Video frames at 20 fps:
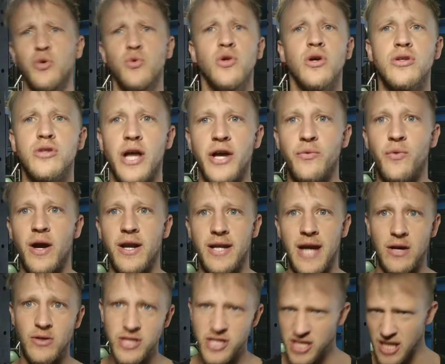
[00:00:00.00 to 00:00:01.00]
you look like right
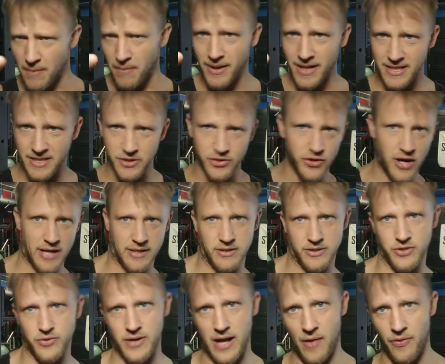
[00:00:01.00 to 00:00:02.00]
now, somebody's
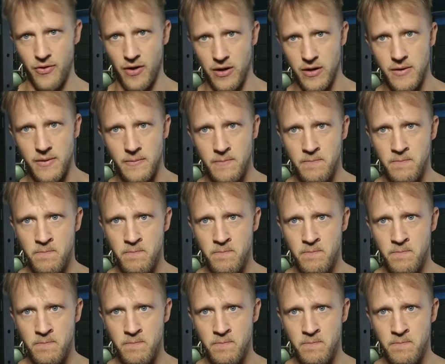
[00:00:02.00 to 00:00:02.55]
attracted to it out there.